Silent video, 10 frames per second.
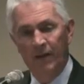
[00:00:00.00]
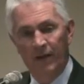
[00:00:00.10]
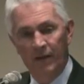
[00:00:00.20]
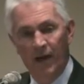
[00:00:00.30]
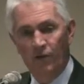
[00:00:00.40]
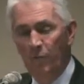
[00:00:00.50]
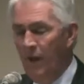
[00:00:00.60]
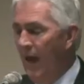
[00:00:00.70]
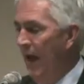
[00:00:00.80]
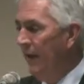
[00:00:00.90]
And now you're
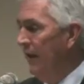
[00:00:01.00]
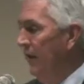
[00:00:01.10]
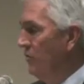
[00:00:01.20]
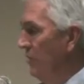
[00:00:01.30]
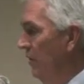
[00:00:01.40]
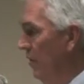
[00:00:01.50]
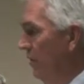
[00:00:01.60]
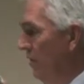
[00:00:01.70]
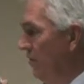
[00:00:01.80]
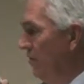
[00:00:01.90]
back, and it's
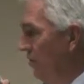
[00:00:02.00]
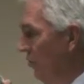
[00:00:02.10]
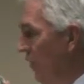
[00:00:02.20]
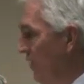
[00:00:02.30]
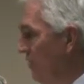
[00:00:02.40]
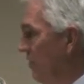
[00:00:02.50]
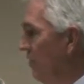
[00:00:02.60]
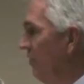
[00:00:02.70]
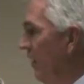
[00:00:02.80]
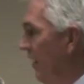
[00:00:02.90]
a crisis
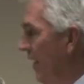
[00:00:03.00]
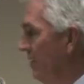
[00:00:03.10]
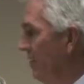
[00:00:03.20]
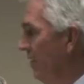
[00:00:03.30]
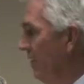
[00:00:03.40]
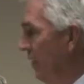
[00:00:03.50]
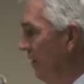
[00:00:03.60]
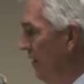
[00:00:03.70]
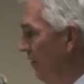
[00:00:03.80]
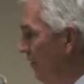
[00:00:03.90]
in financing,
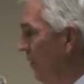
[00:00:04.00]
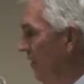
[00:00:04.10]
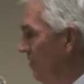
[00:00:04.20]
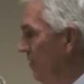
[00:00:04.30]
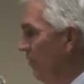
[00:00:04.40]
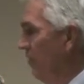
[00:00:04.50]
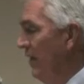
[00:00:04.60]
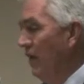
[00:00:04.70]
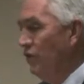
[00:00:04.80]
and everything is different now.